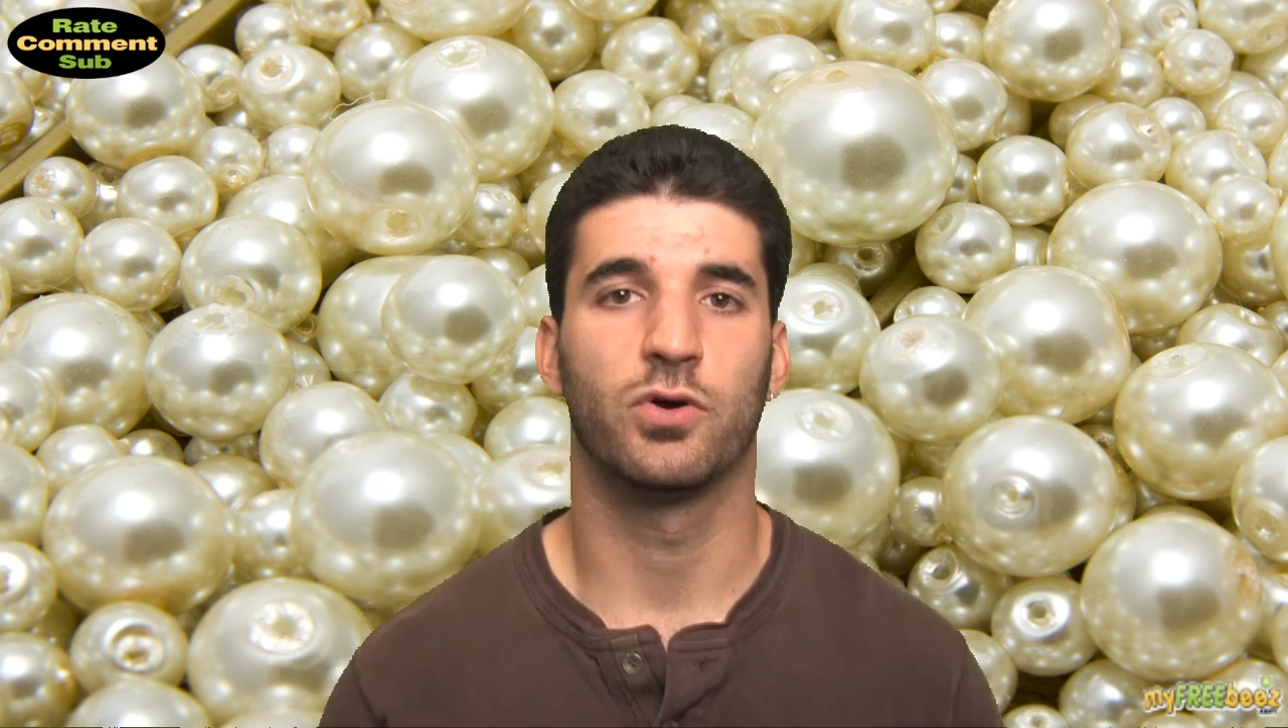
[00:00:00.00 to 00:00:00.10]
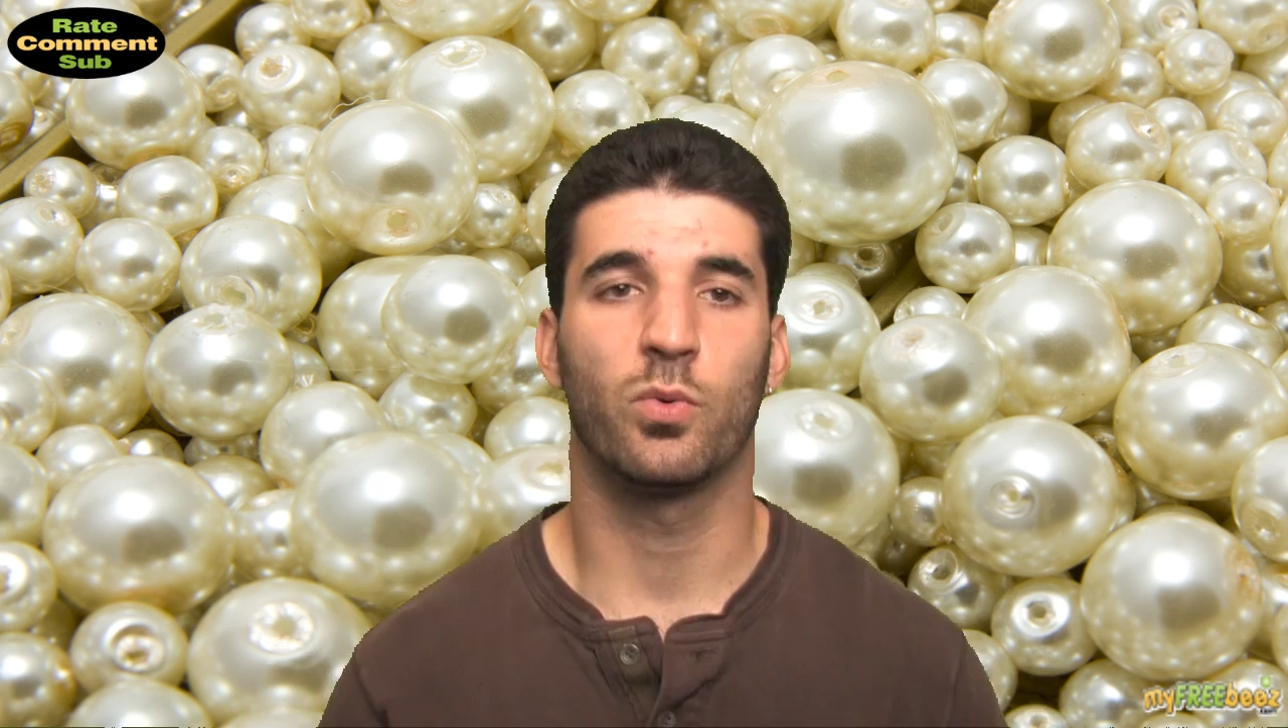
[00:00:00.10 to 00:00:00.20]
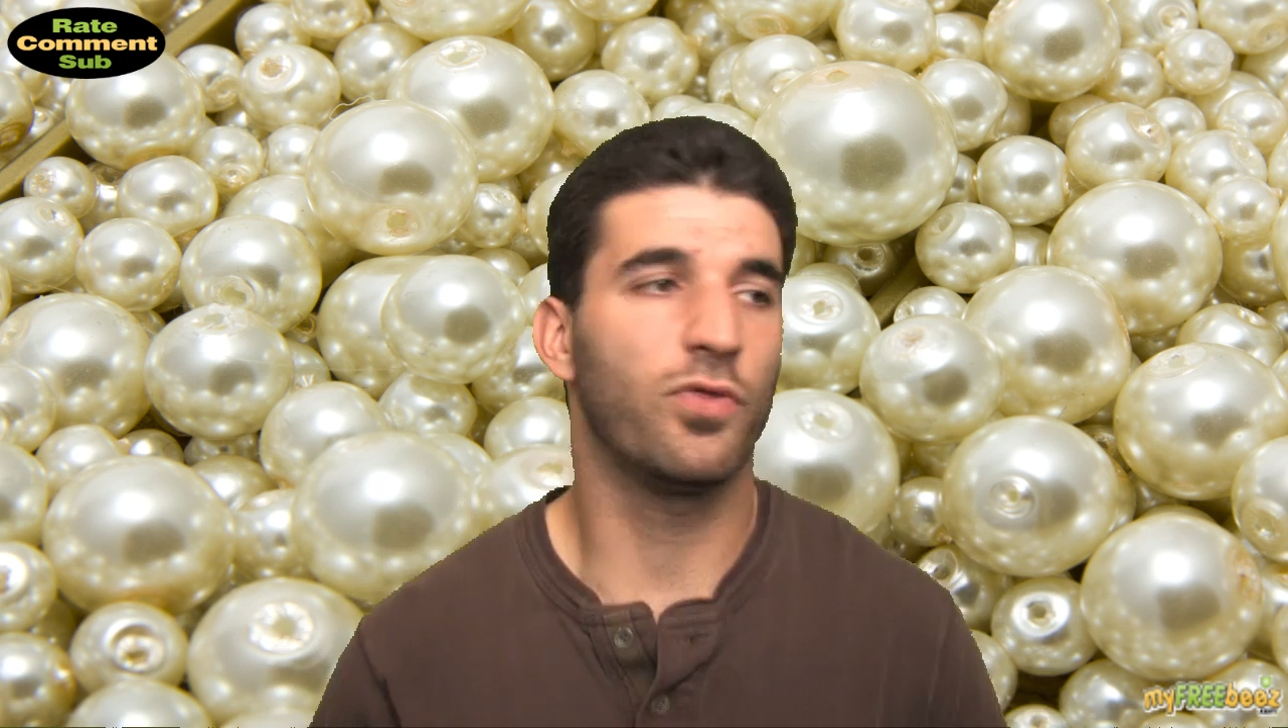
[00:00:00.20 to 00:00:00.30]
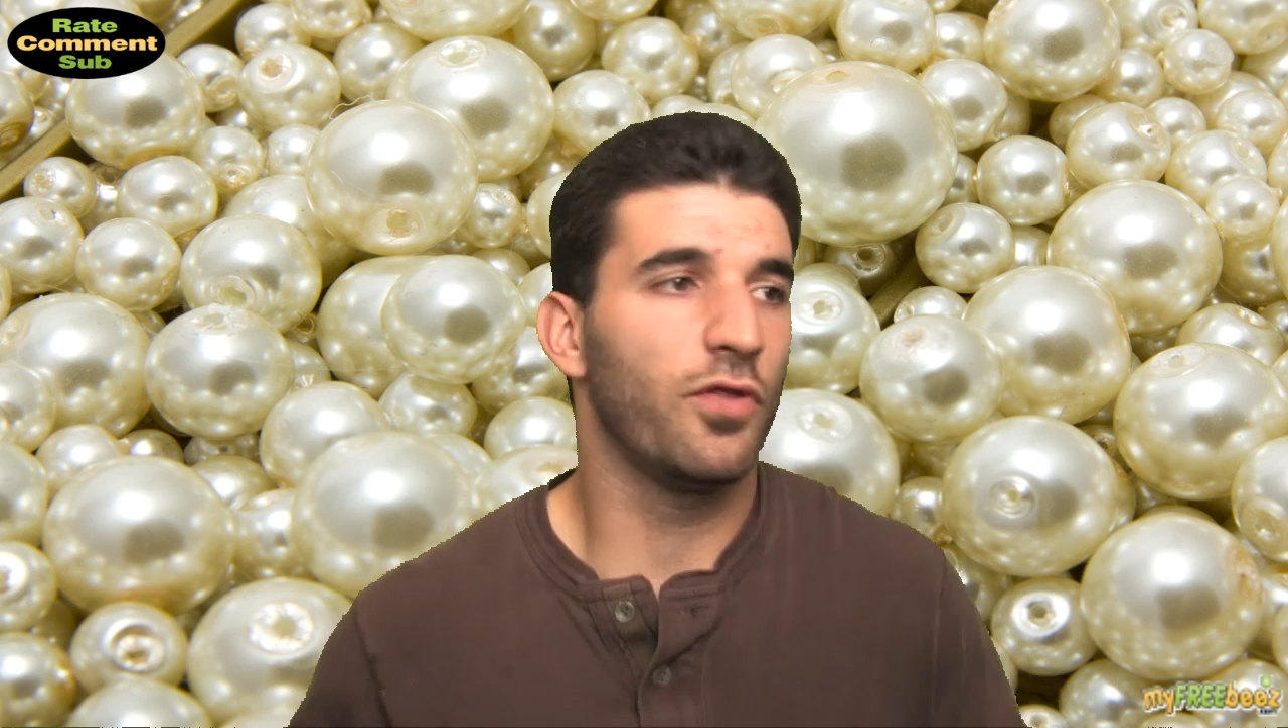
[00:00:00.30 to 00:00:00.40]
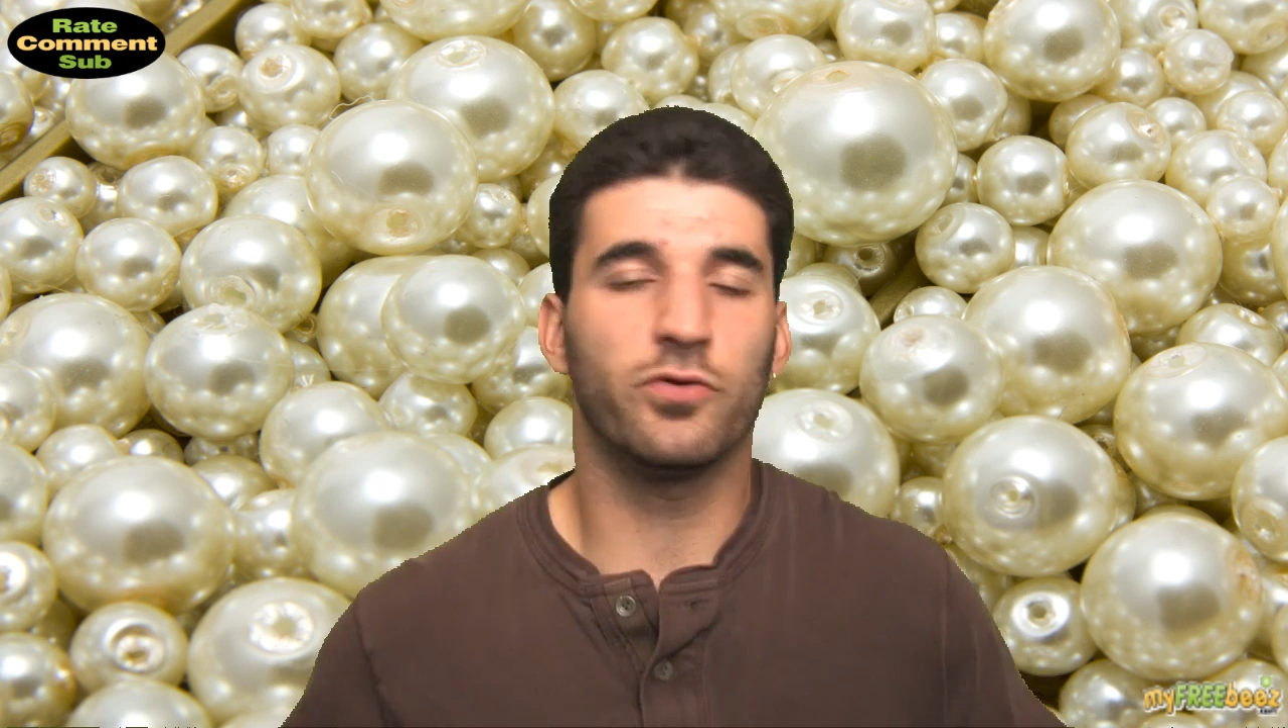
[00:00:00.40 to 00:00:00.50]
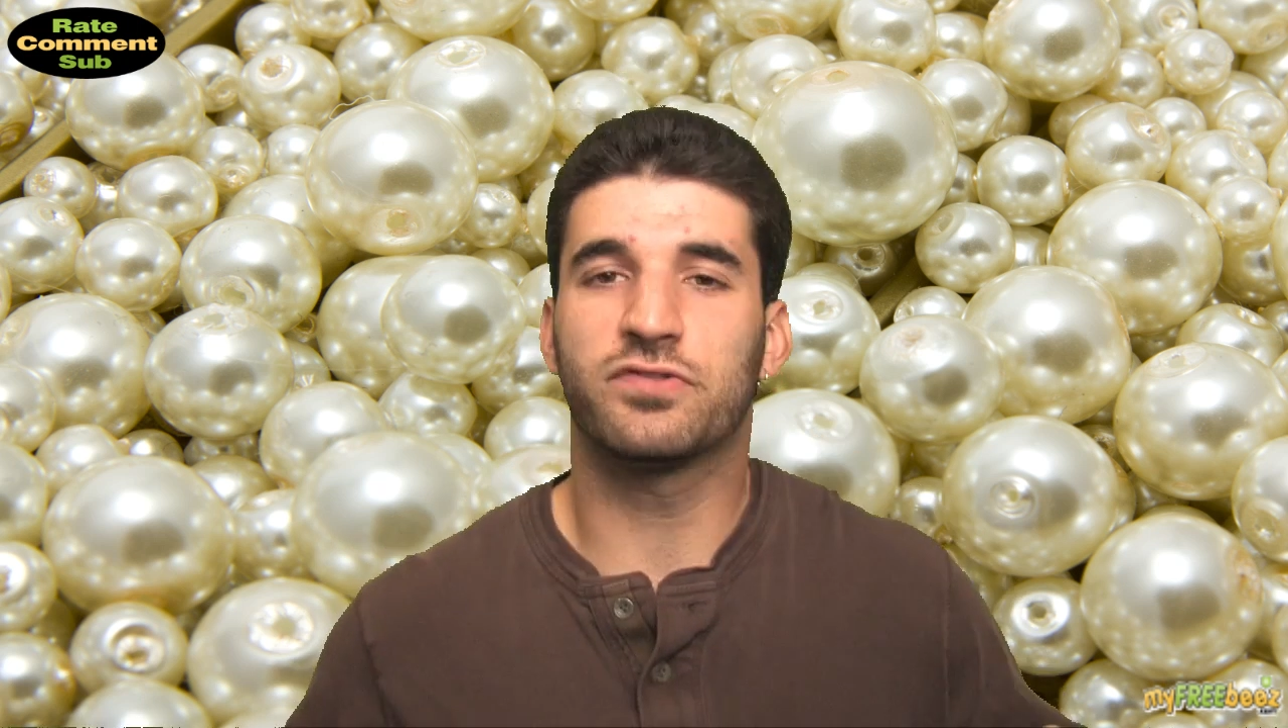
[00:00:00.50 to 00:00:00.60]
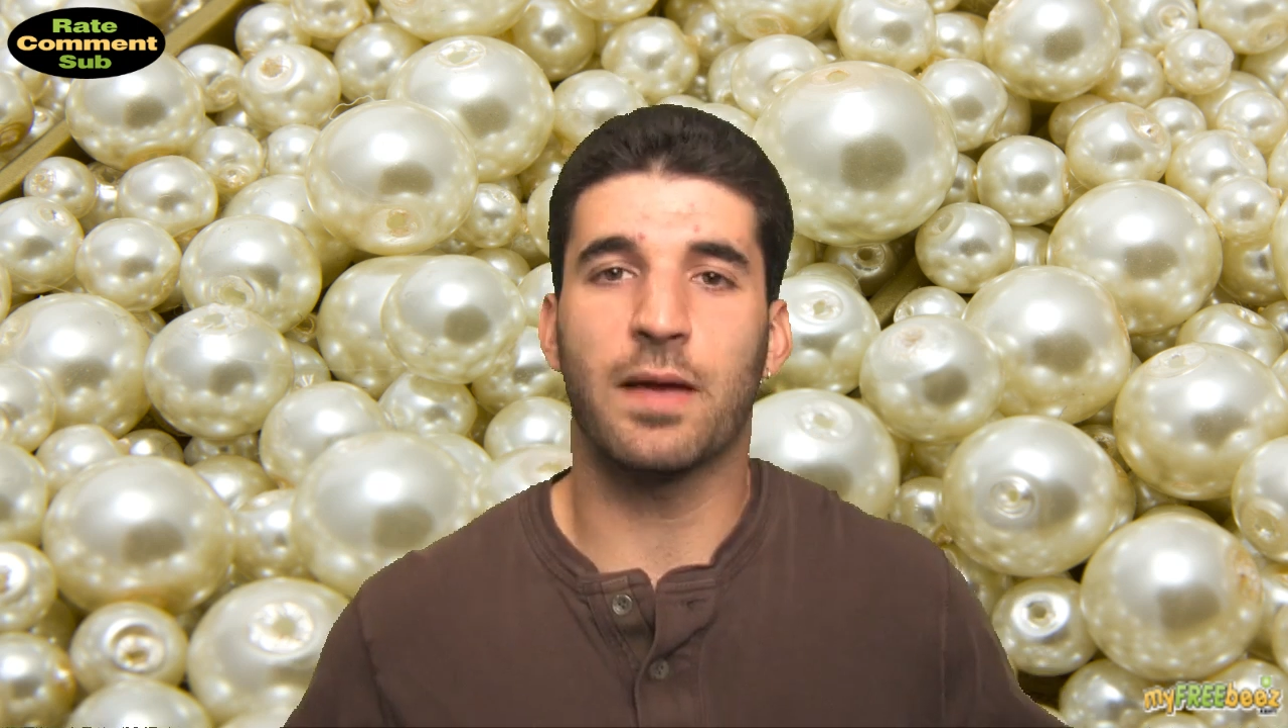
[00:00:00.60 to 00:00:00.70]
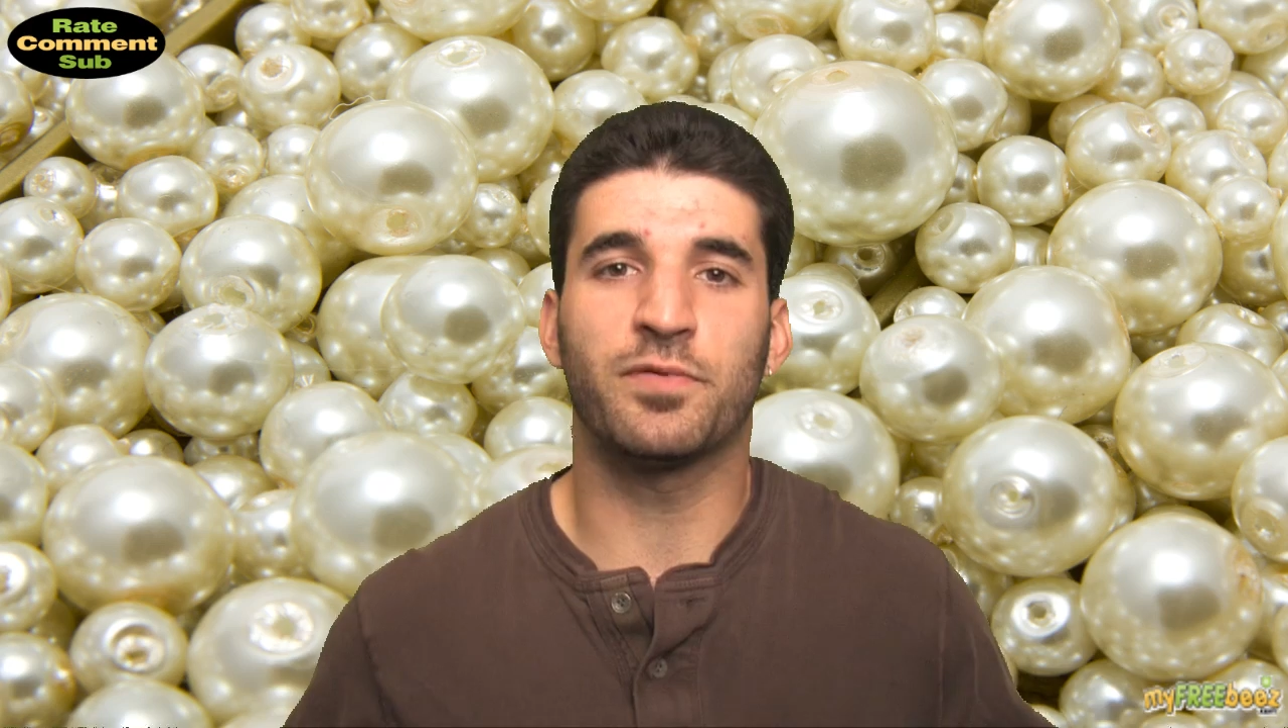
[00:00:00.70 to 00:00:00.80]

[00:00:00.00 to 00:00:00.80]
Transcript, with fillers: With all those types